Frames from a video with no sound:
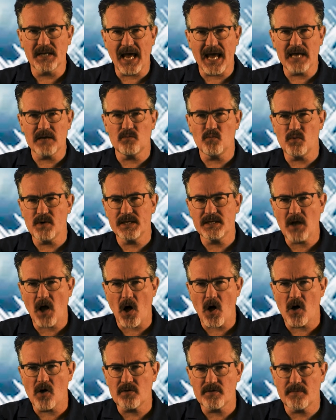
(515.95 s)
and when
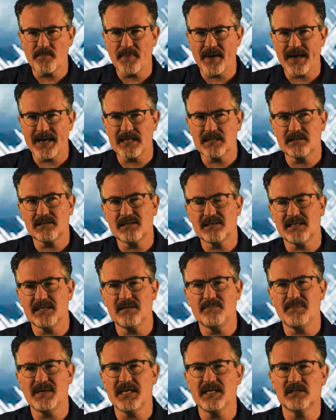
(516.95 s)
all the paths
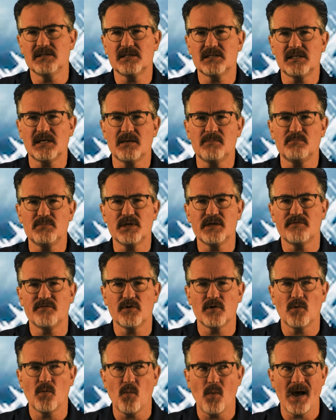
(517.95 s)
seem in some
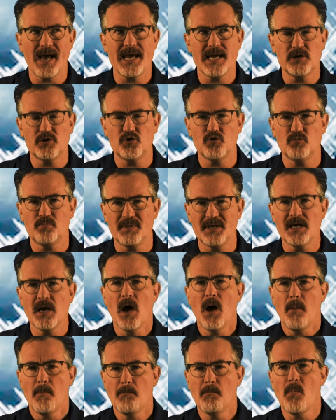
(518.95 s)
different way to be
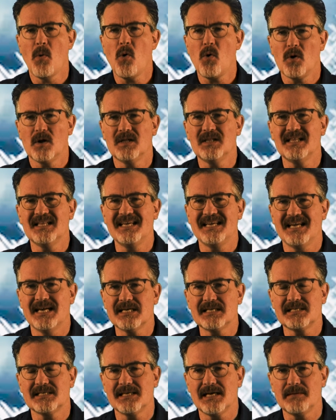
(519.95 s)
morally
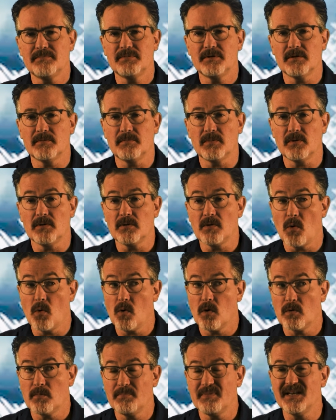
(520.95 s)
acceptable
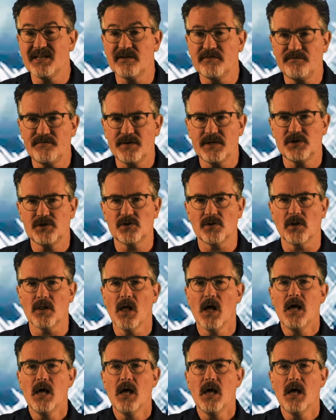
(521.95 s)
or beneficial.